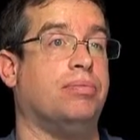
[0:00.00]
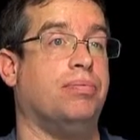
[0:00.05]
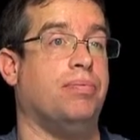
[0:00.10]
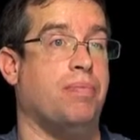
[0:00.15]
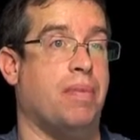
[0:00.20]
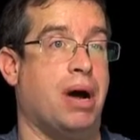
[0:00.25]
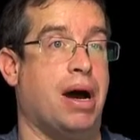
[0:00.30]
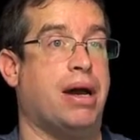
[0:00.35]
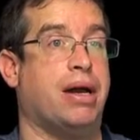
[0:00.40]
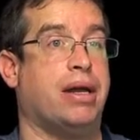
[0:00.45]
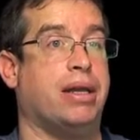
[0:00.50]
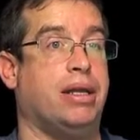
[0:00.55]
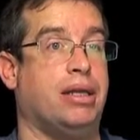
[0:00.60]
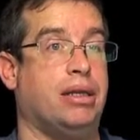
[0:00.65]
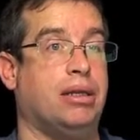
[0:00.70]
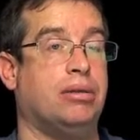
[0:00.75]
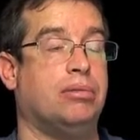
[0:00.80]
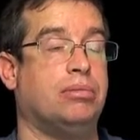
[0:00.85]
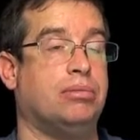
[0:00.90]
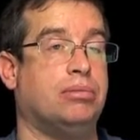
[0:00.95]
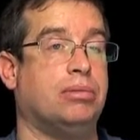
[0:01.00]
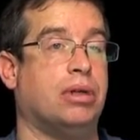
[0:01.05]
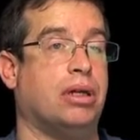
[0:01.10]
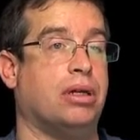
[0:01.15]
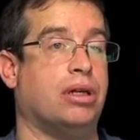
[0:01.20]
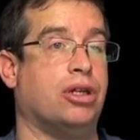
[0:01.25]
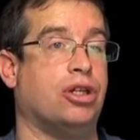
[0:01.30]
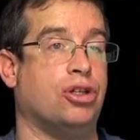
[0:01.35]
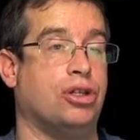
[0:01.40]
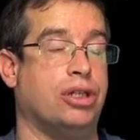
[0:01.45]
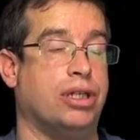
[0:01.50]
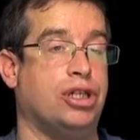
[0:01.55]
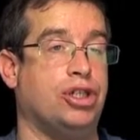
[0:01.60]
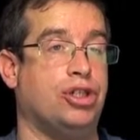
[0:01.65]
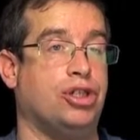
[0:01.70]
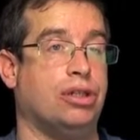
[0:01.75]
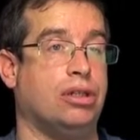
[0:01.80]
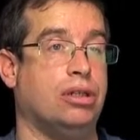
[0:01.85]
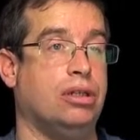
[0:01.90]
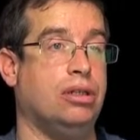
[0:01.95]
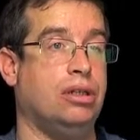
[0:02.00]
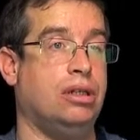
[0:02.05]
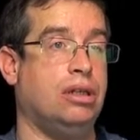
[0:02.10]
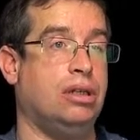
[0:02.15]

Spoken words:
my condition.